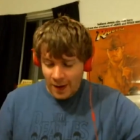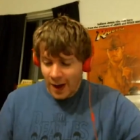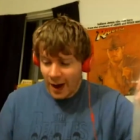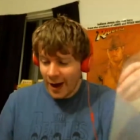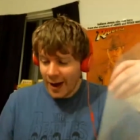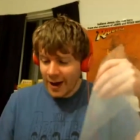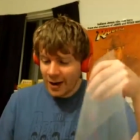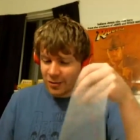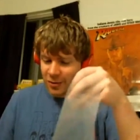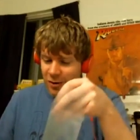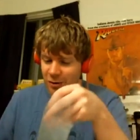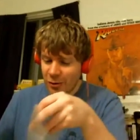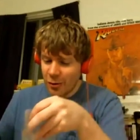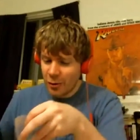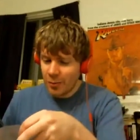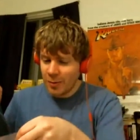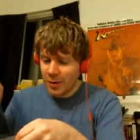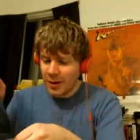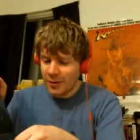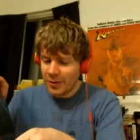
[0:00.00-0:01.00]
Yeah. I
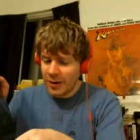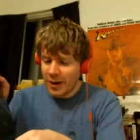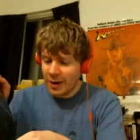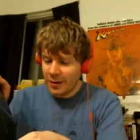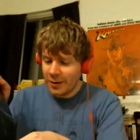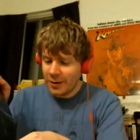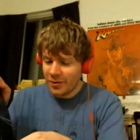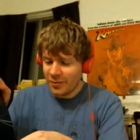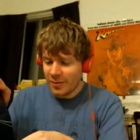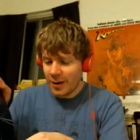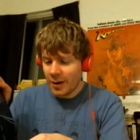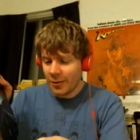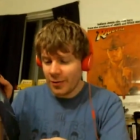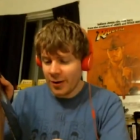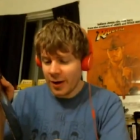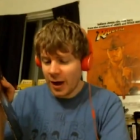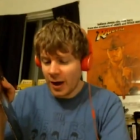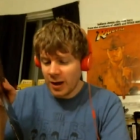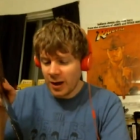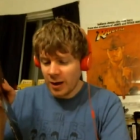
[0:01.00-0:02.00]
actually do believe in aliens, but I
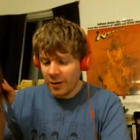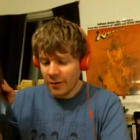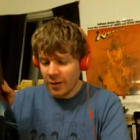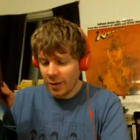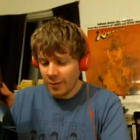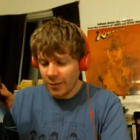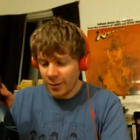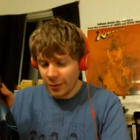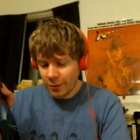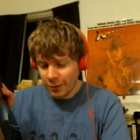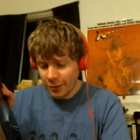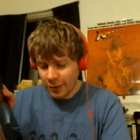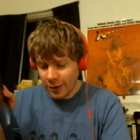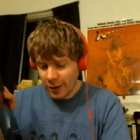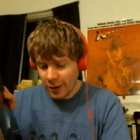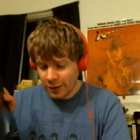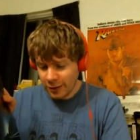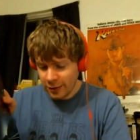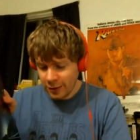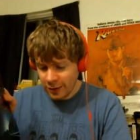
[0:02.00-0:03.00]
don't think any have come to Earth
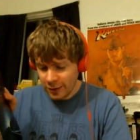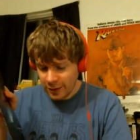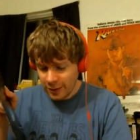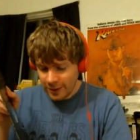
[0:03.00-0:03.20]
yet.